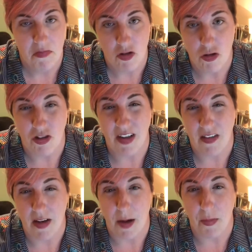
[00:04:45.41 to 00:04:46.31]
It's usually at the
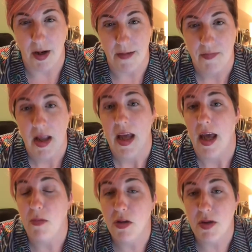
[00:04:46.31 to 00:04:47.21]
top right.
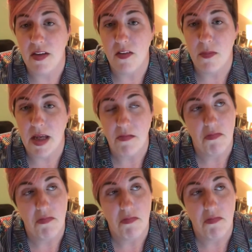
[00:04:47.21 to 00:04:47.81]
And when you hit submit,